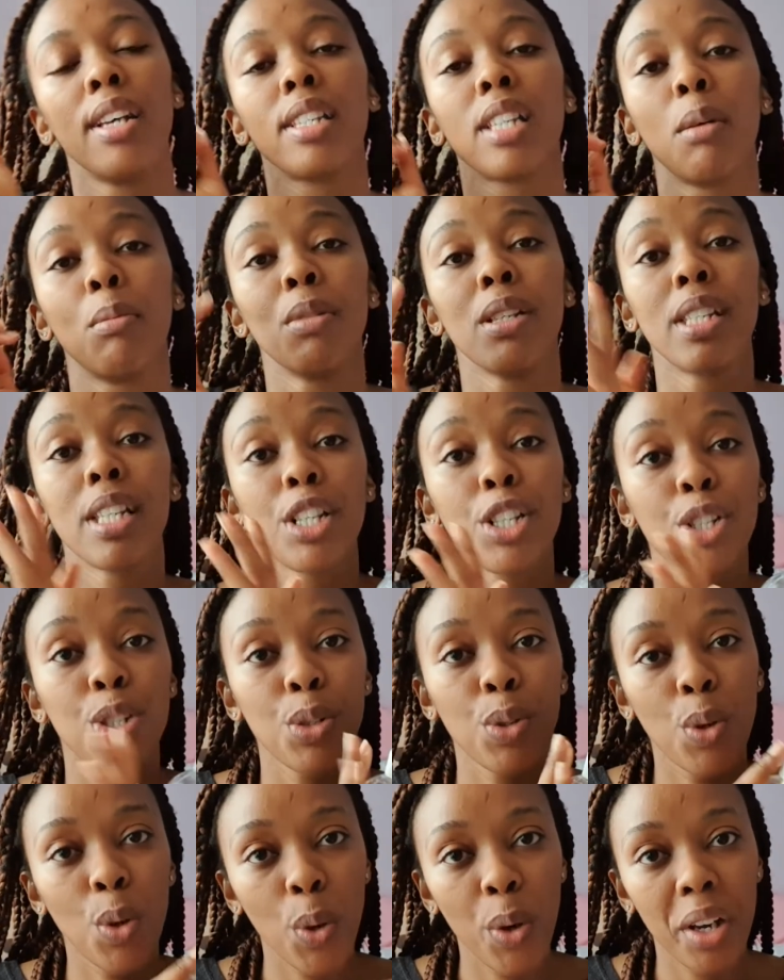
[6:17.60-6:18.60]
some
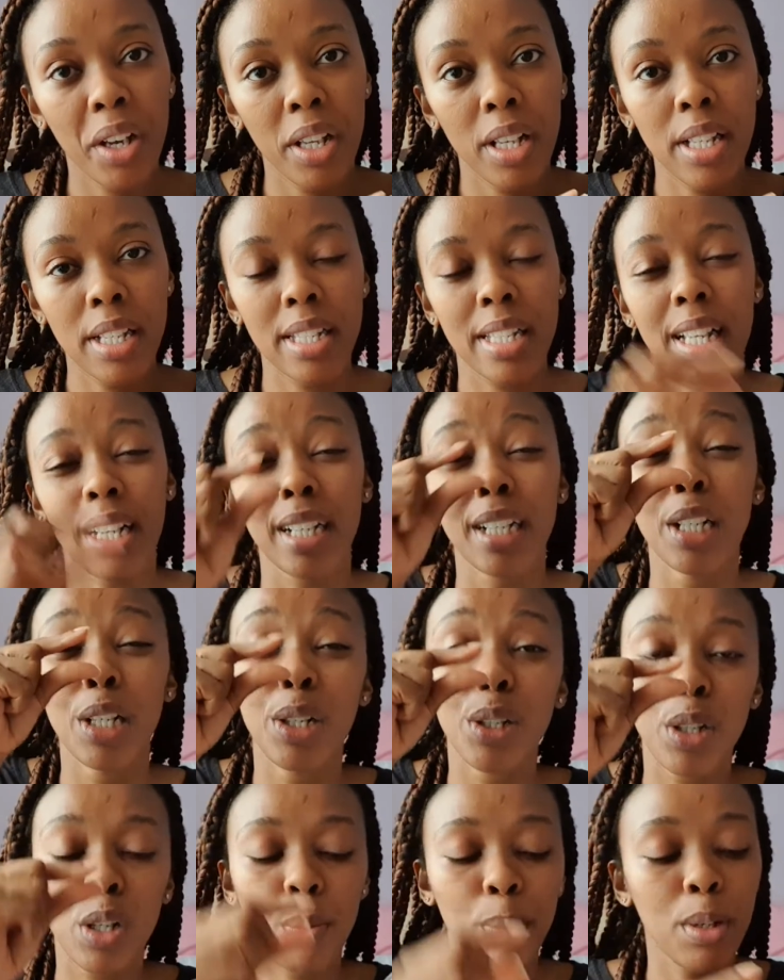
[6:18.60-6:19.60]
essential oils, like a
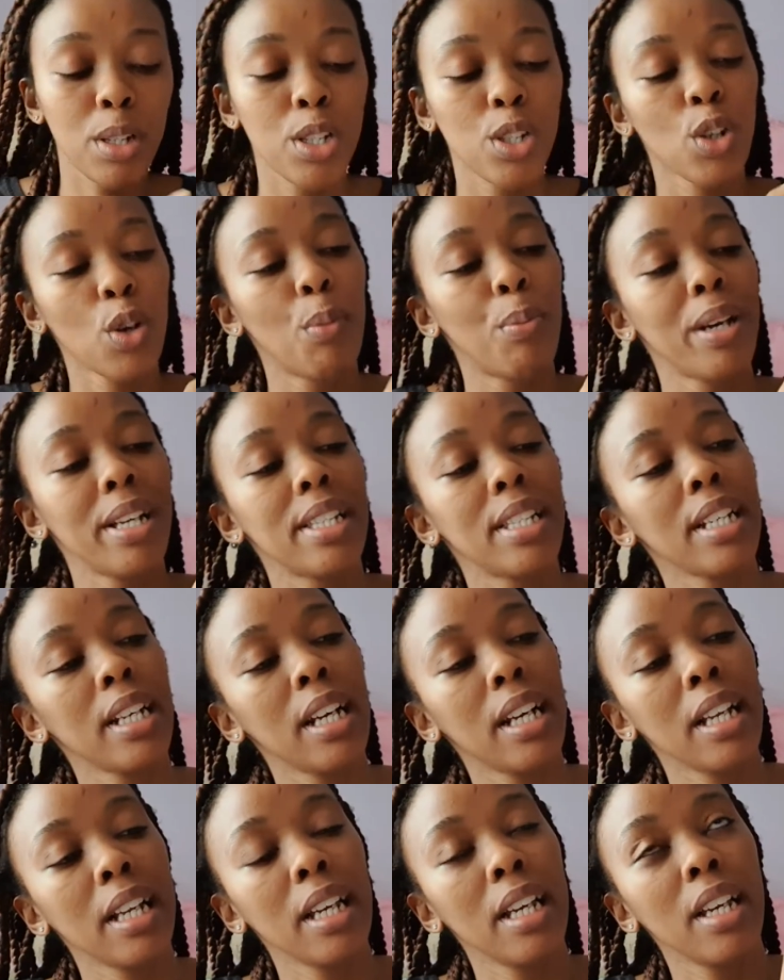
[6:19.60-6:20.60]
little bit. So
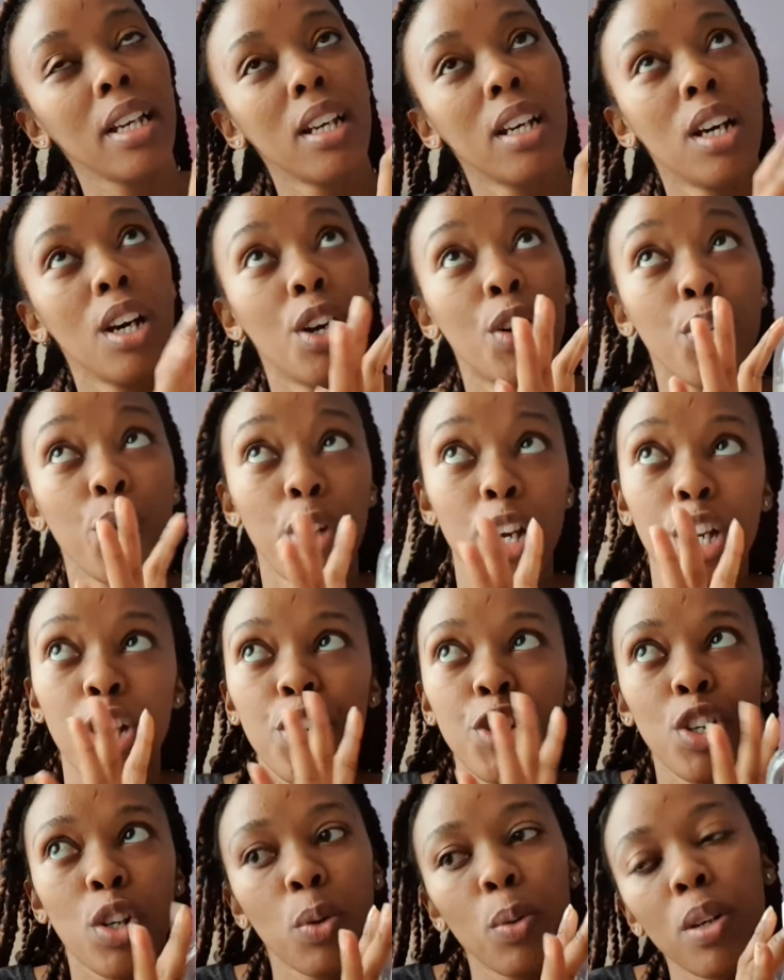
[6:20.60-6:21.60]
basically,
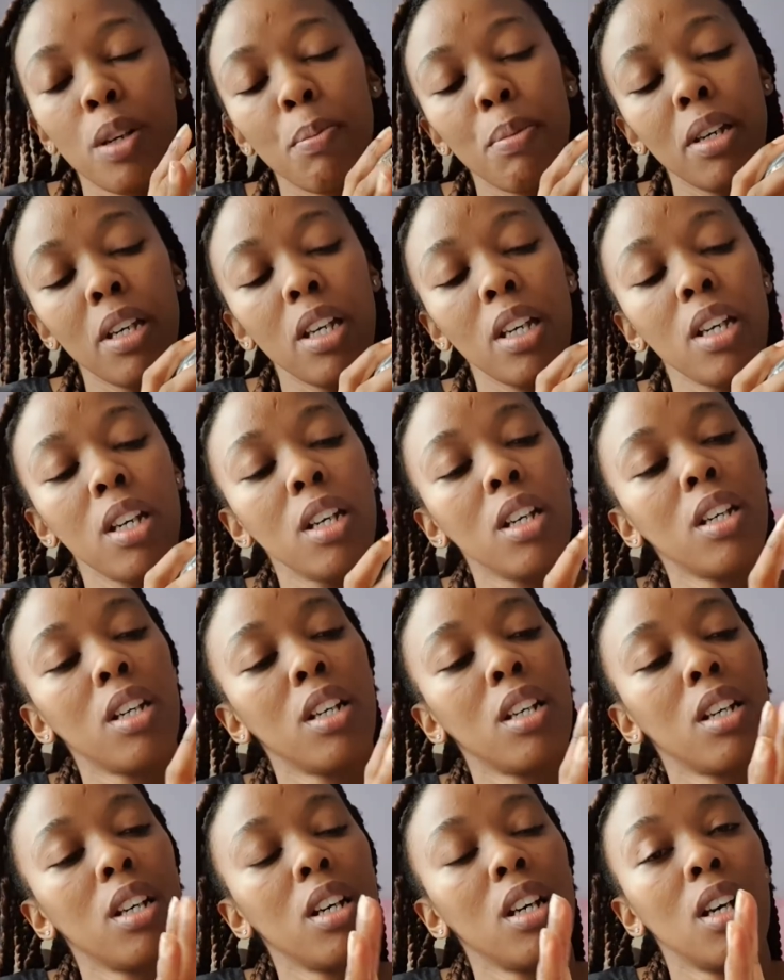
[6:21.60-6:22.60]
ratio would be
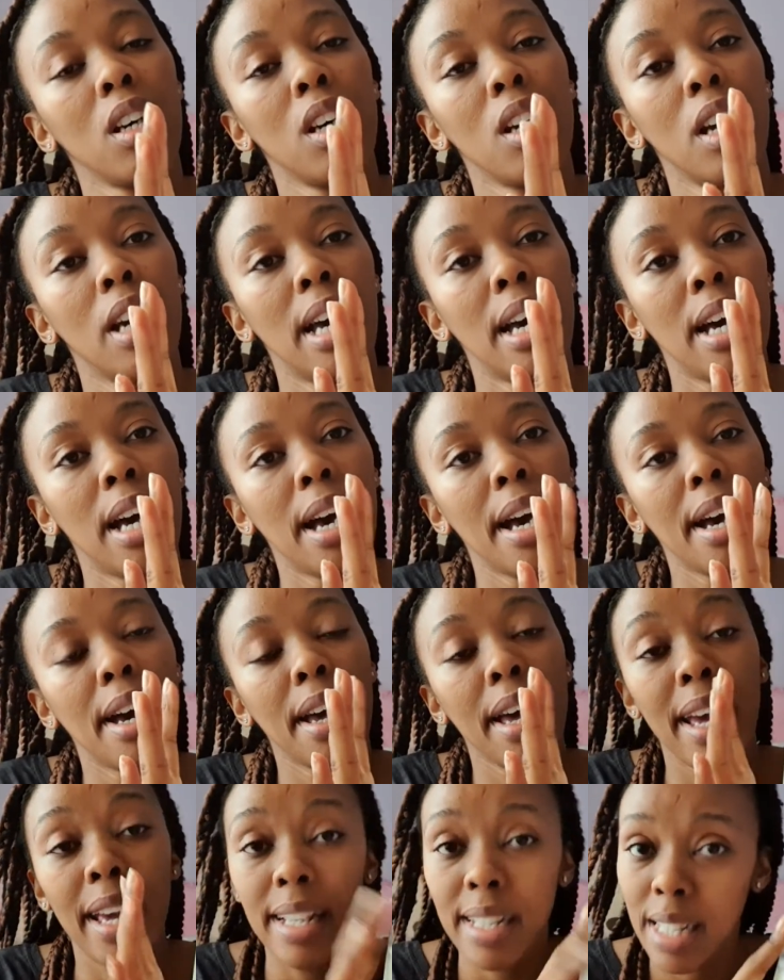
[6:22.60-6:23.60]

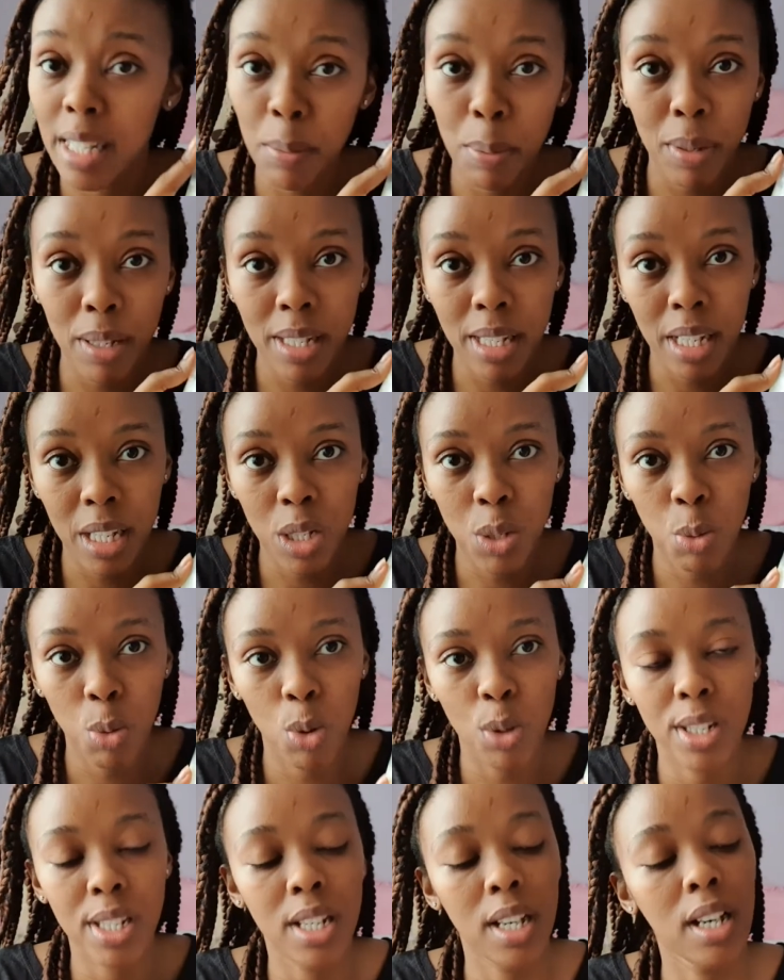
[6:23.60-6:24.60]
80%
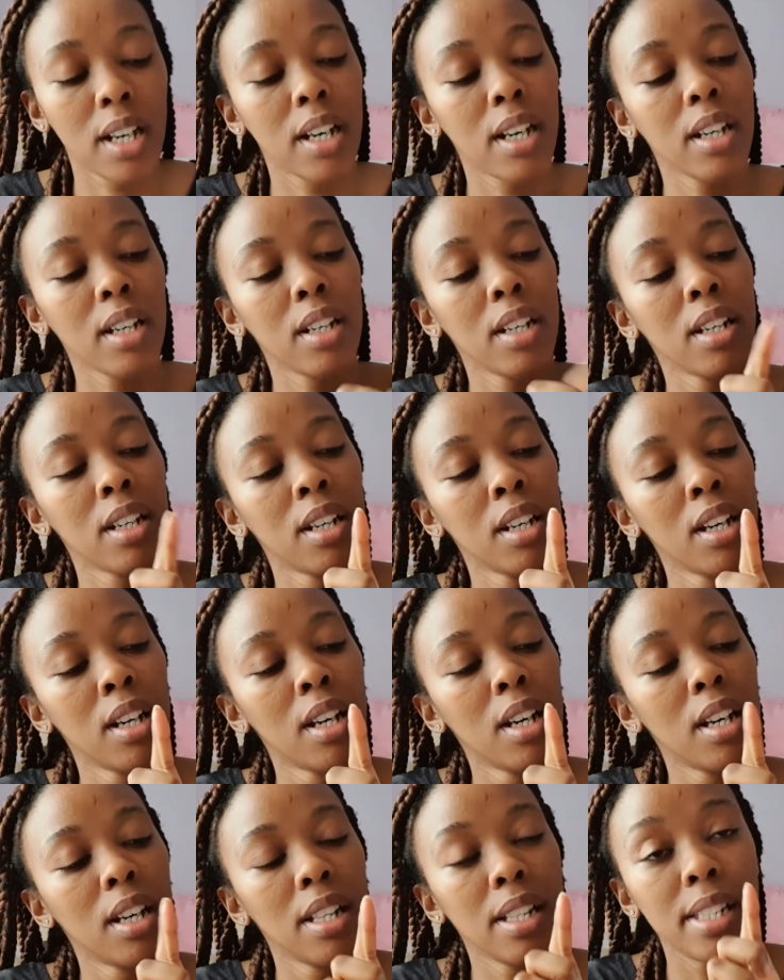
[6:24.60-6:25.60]
water,
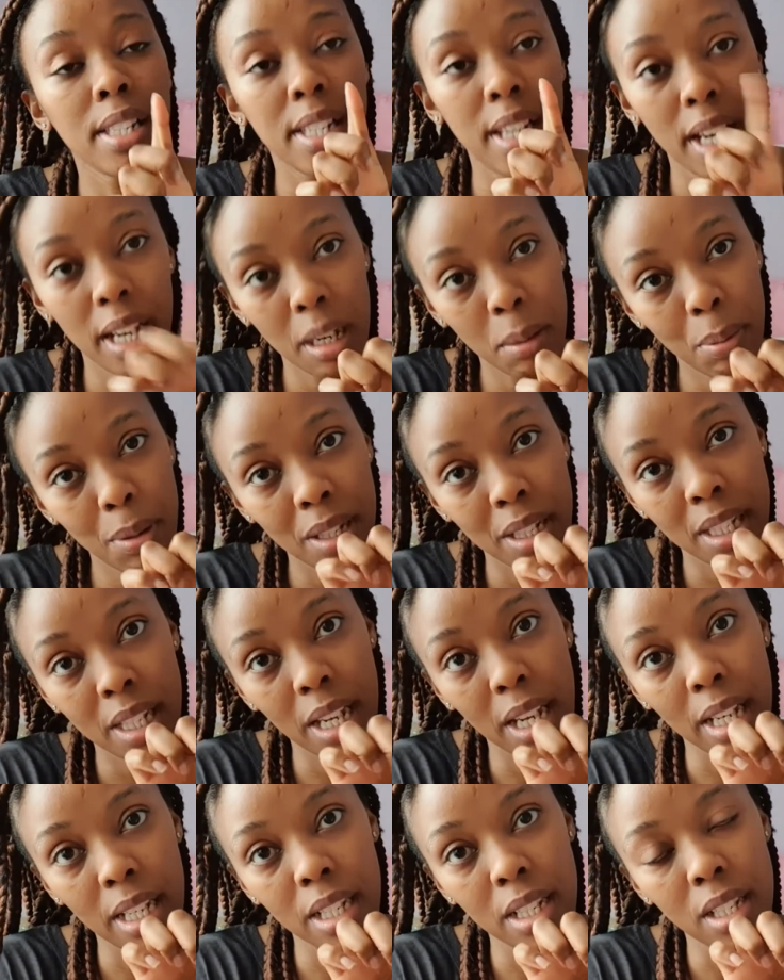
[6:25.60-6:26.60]

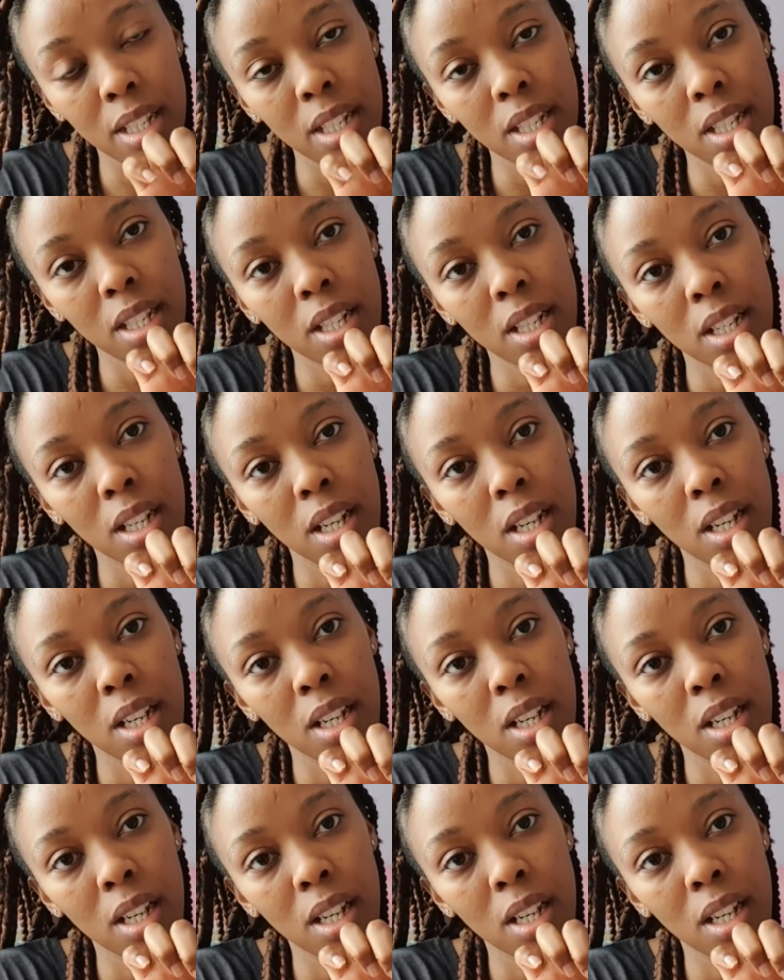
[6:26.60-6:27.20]
10%